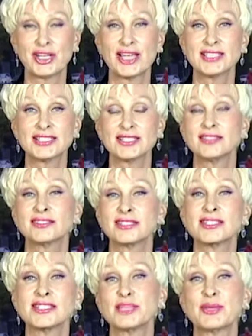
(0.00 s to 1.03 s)
I still can
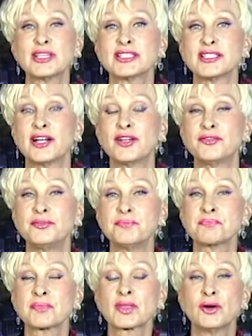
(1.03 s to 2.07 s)
see myself
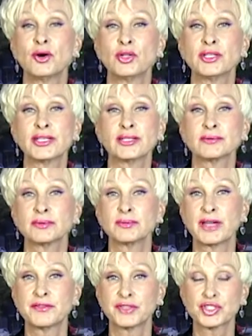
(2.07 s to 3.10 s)
holding
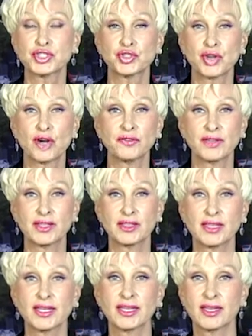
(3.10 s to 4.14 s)
my first trophy and
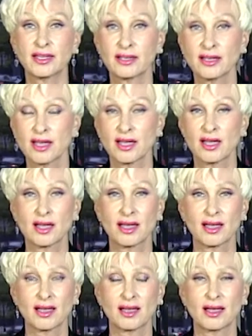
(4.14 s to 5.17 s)
thinking,
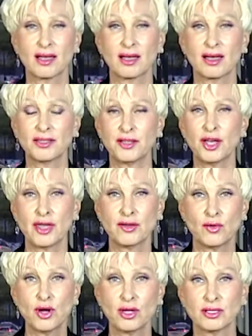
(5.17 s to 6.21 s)
I thought I
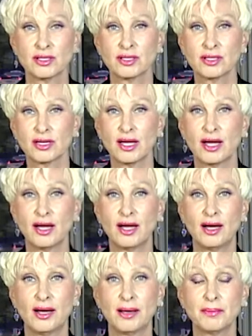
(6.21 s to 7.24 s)
won.
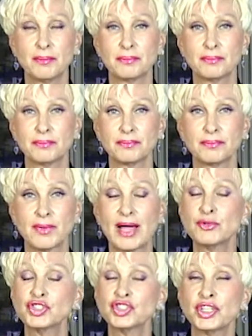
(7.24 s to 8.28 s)
Um, I
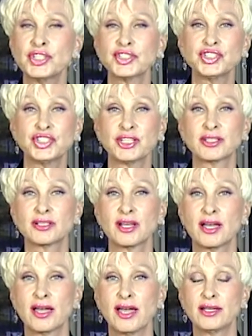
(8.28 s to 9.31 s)
was cherishing
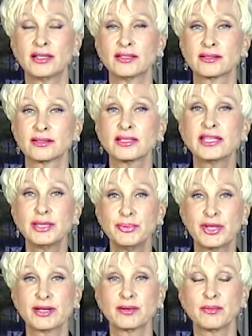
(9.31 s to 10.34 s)
and
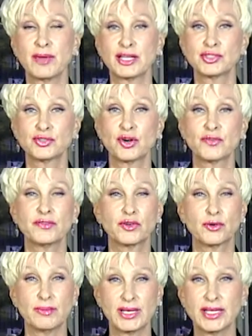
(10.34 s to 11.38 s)
keeping my trophy for
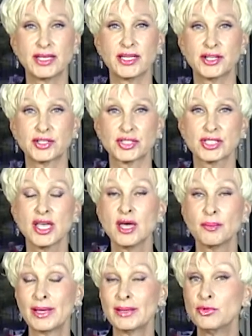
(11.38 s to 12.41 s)
many years.
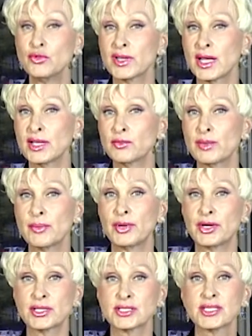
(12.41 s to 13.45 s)
But moving out of my
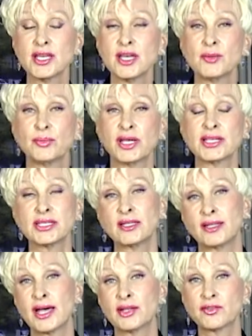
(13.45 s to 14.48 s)
parents' place and then
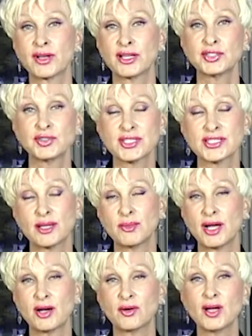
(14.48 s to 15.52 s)
out of country
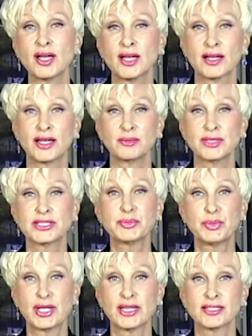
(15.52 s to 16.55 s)
somehow got
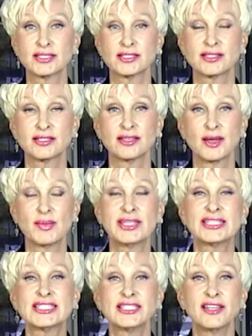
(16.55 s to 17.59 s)
misplaced. But
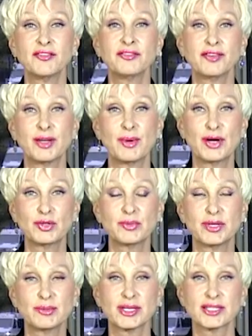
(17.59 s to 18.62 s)
that's enough about
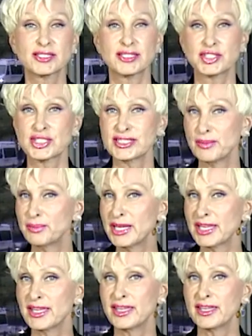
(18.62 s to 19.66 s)
me, because there's somebody
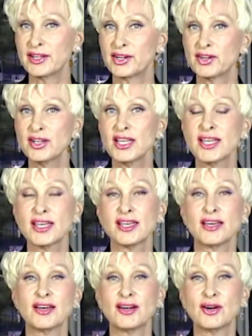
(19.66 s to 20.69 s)
here
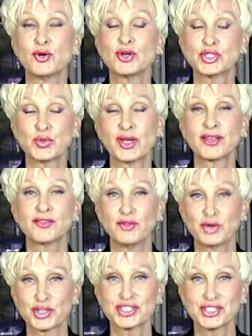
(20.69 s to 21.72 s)
who is waiting for
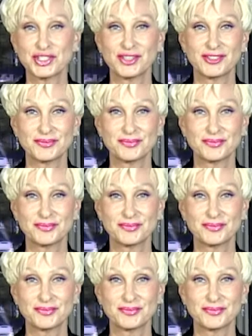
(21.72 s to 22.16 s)
his turn.